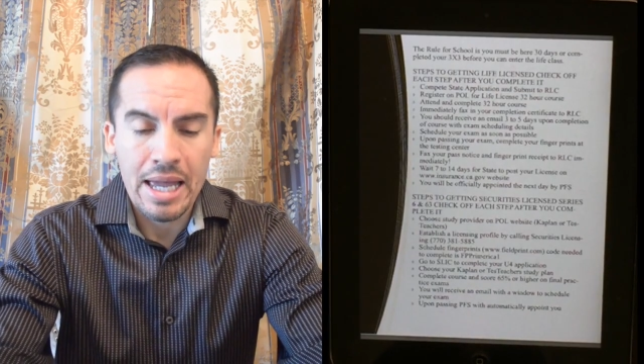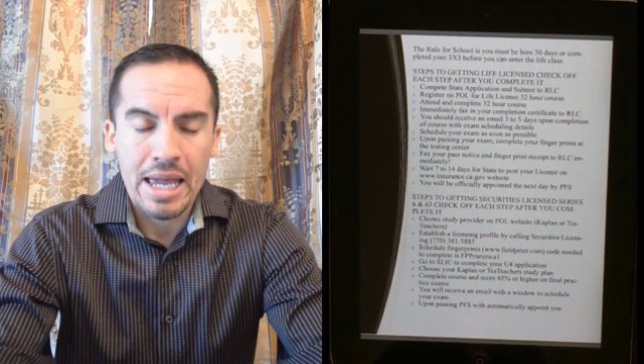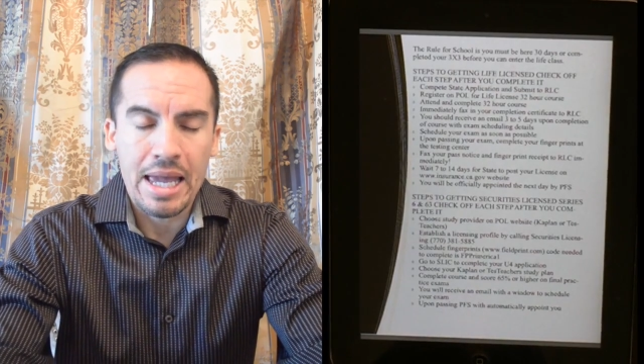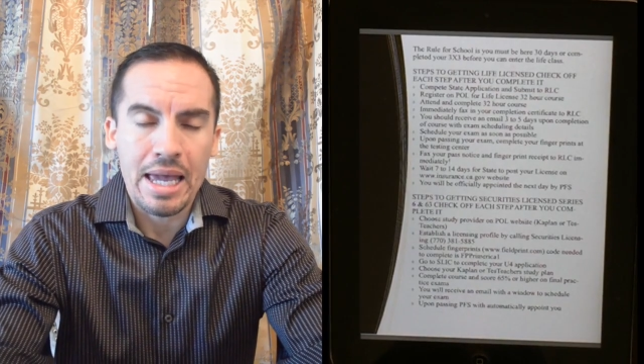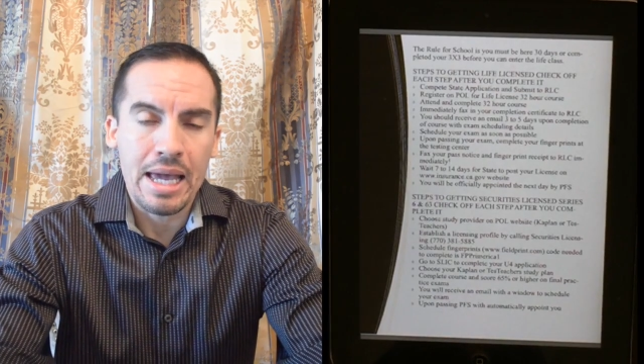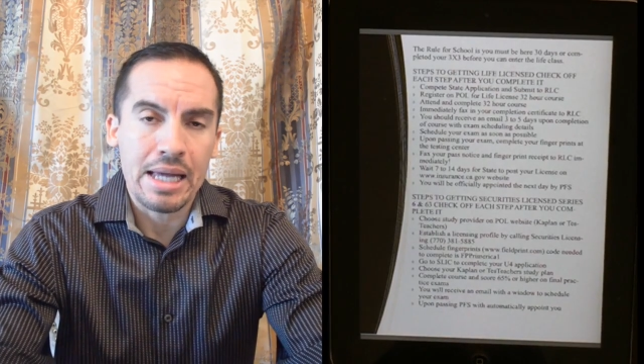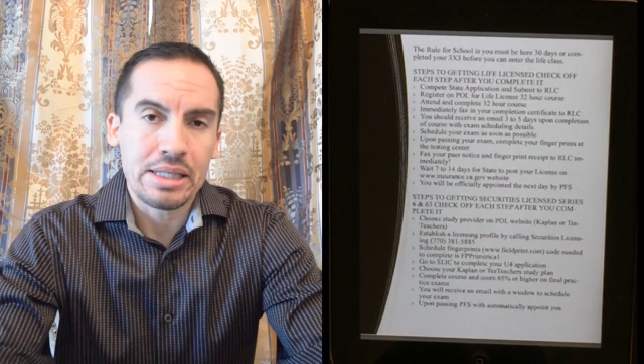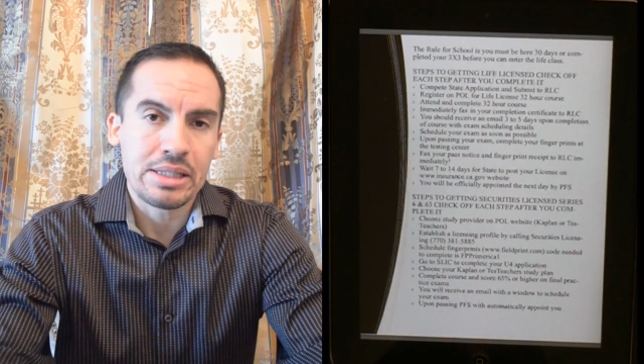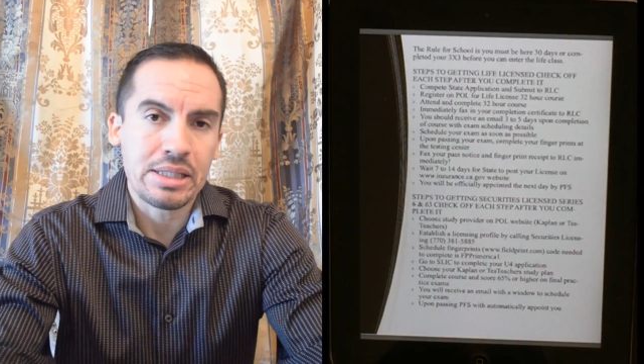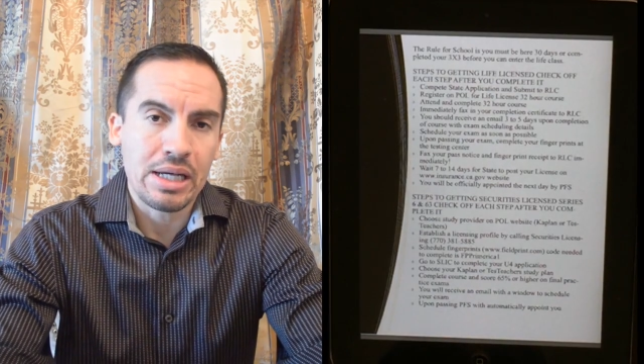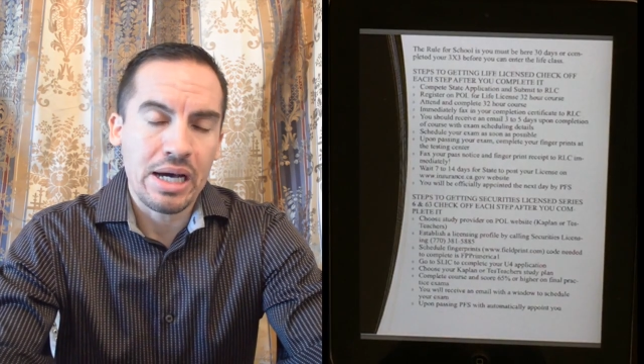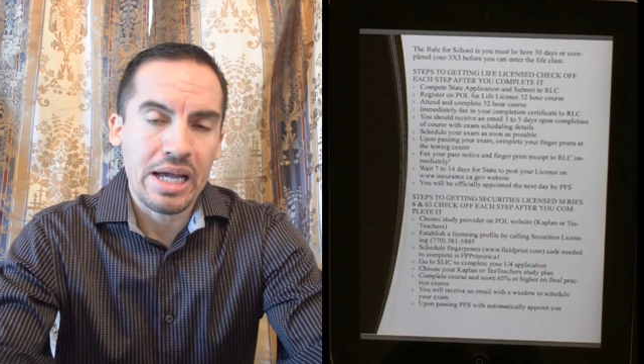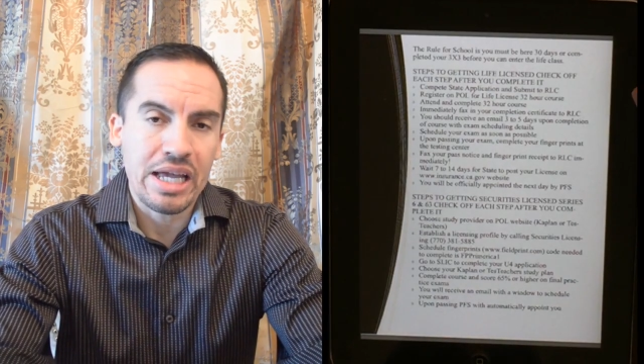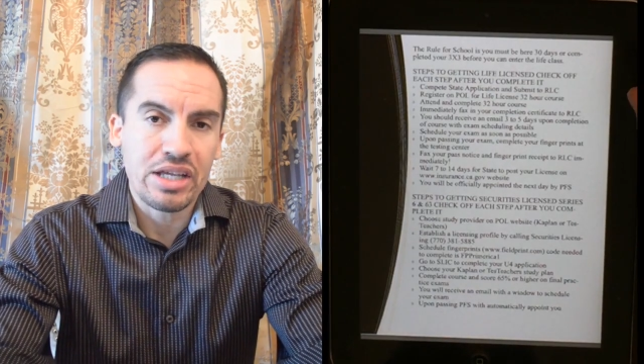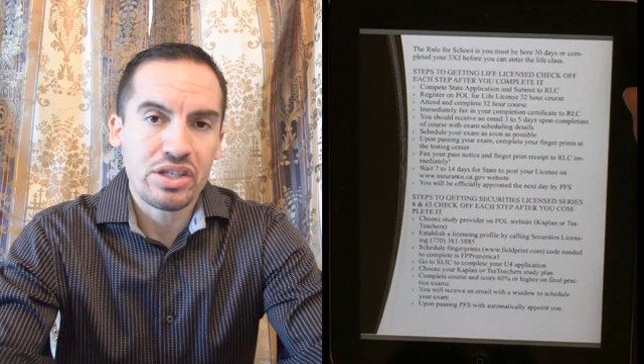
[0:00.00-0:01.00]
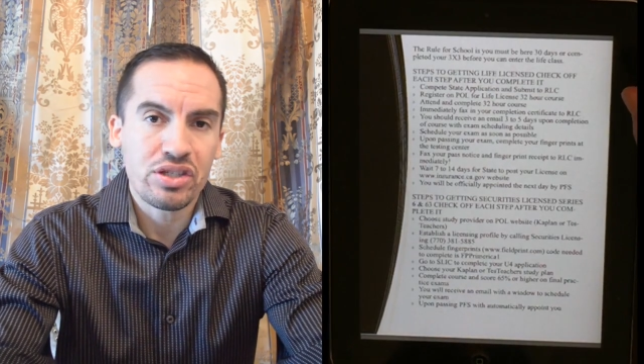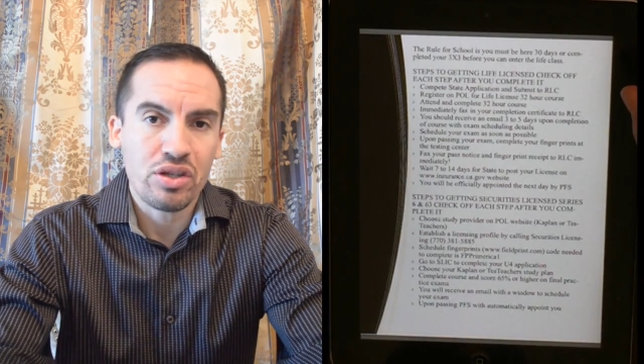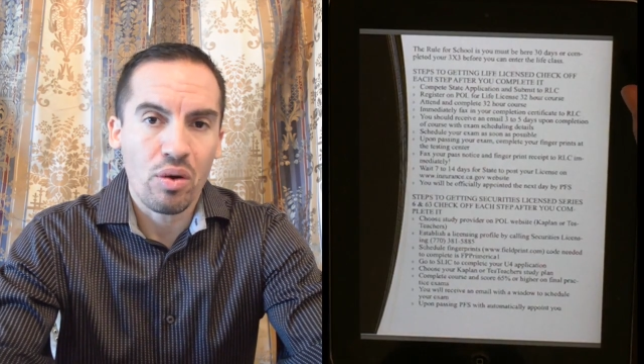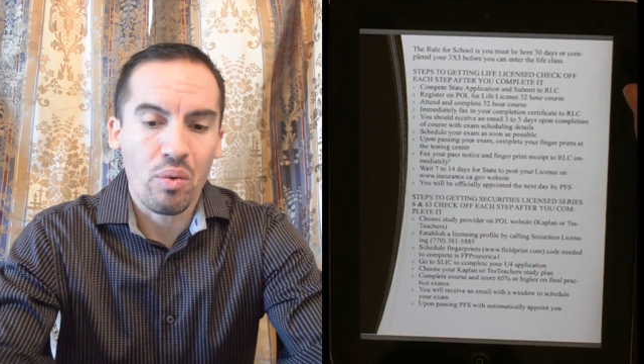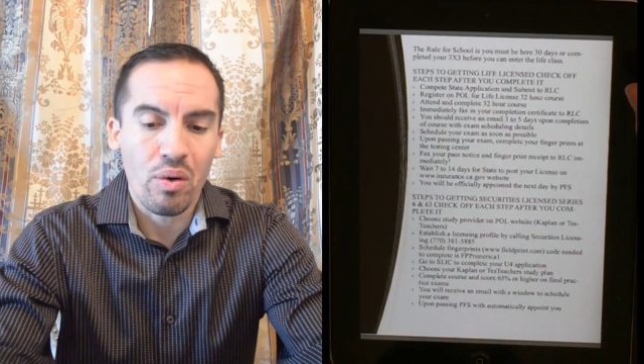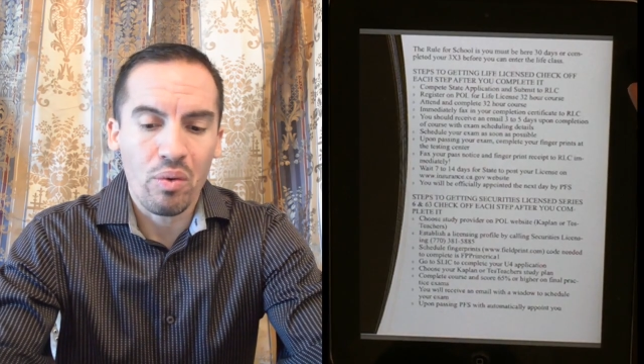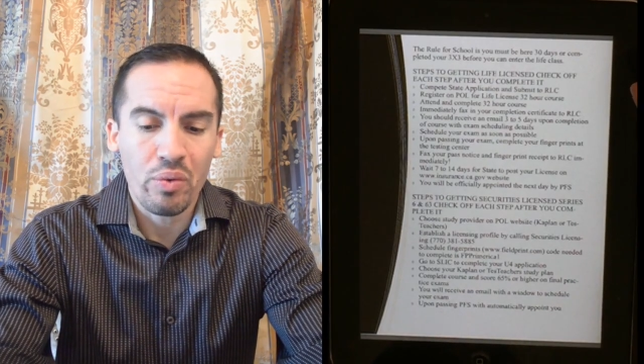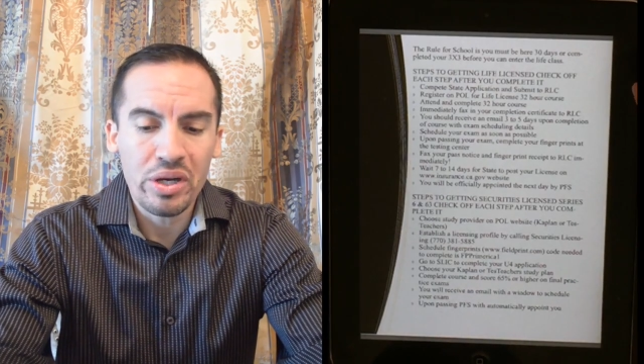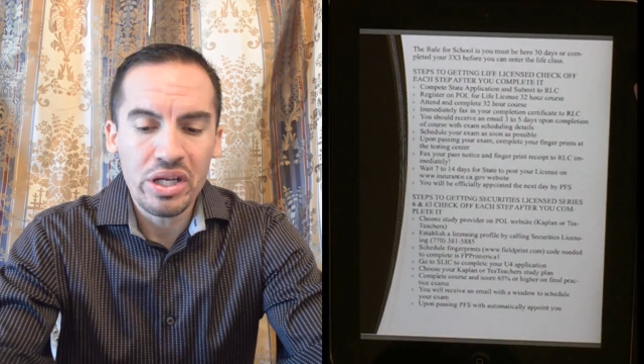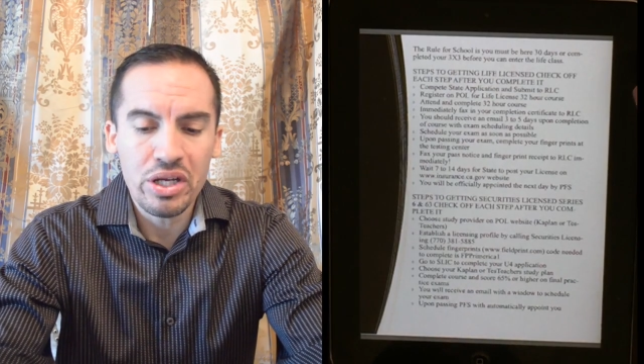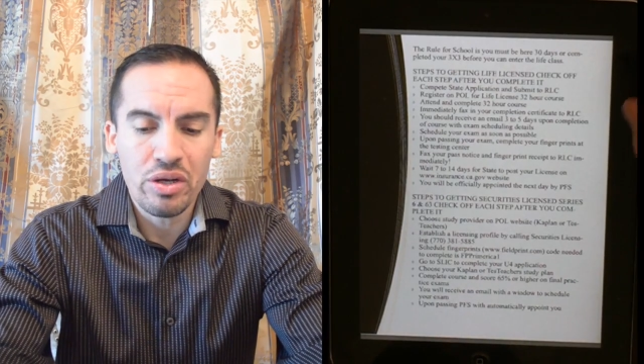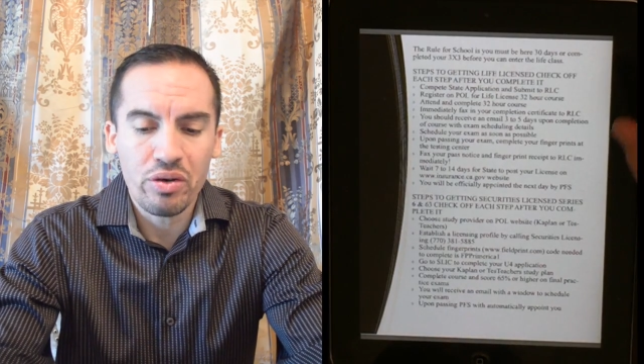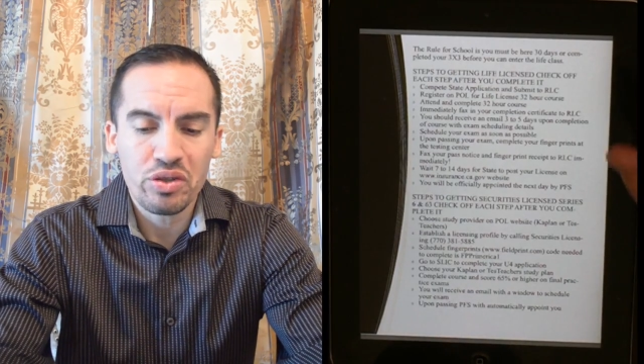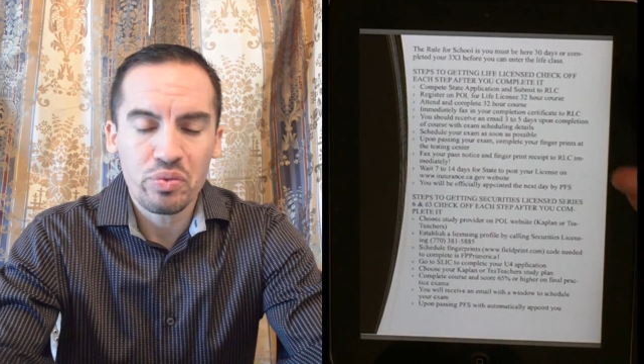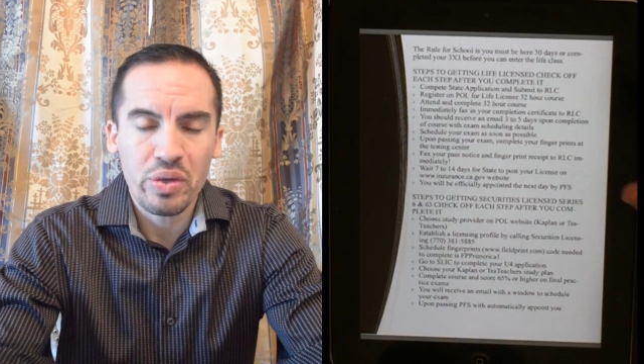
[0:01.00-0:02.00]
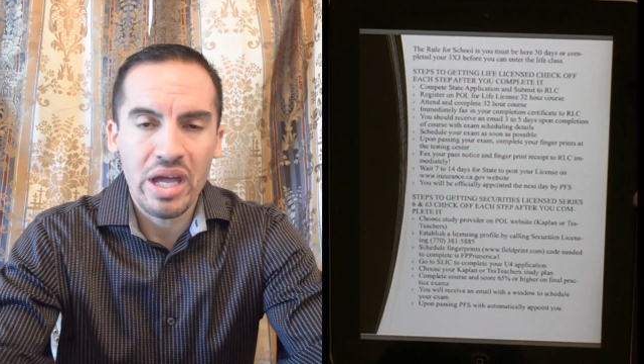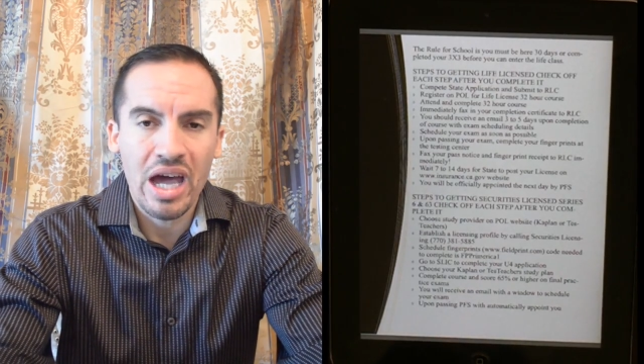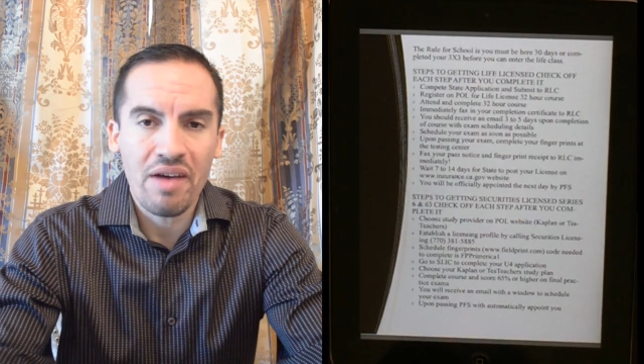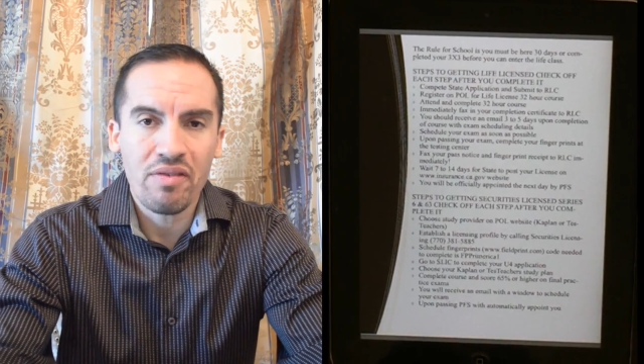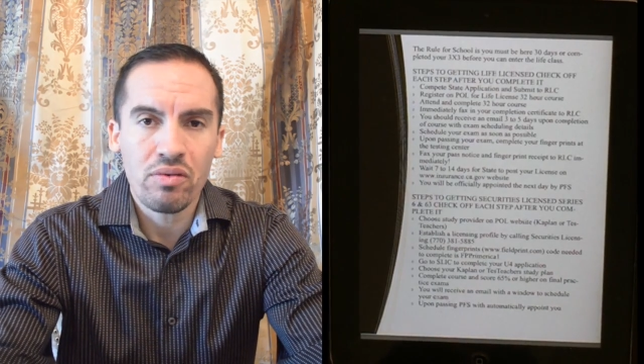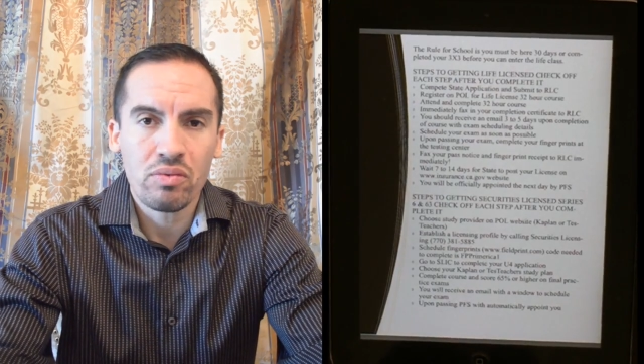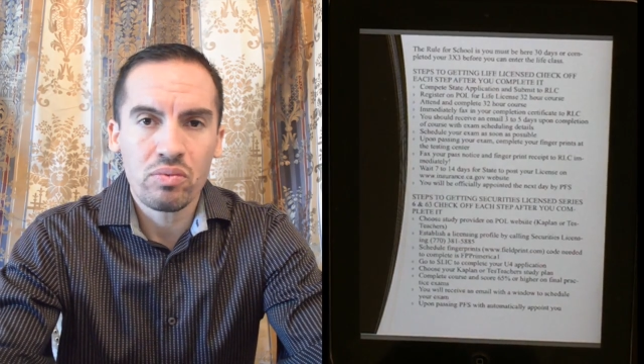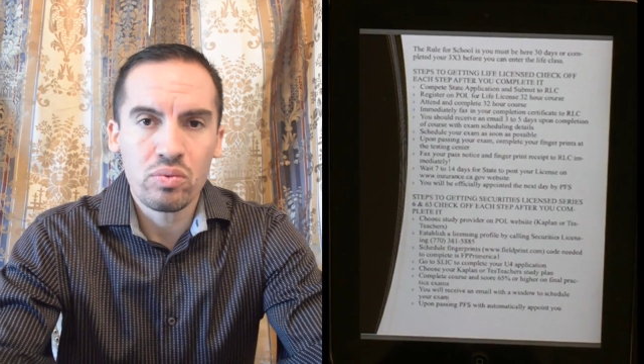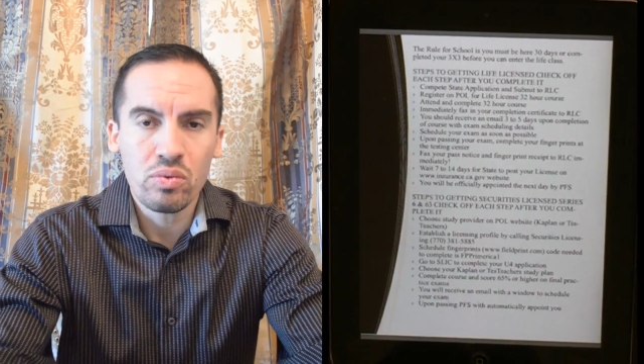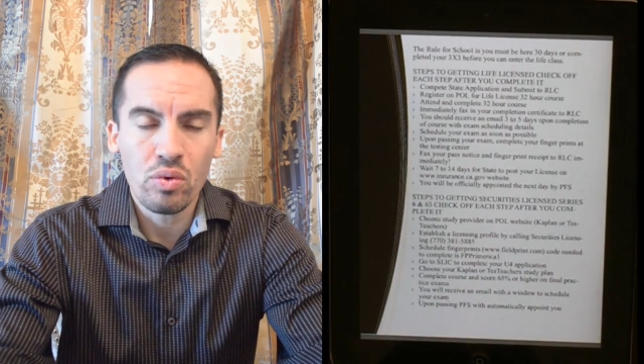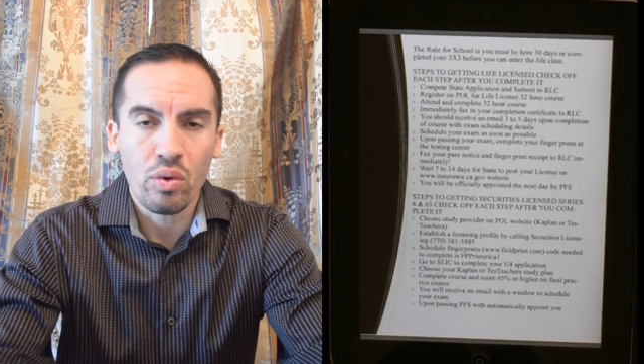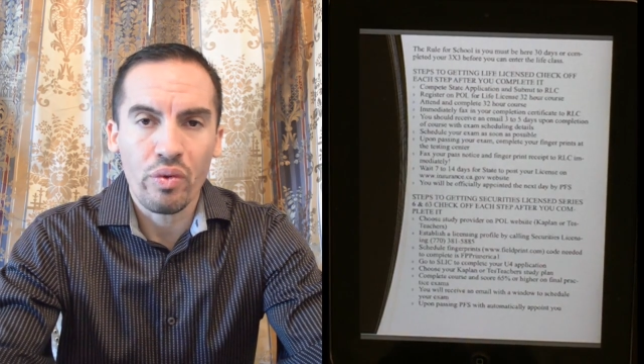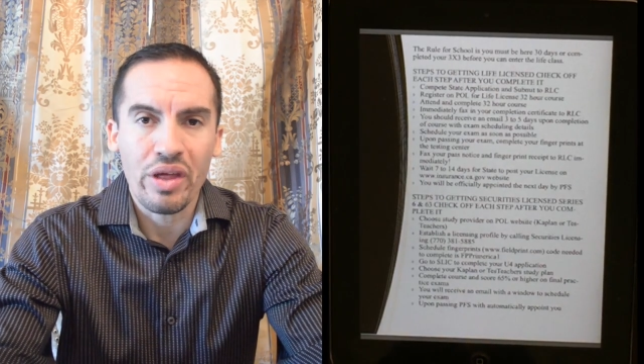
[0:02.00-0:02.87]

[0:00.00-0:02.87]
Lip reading: And so what we do is we have a rule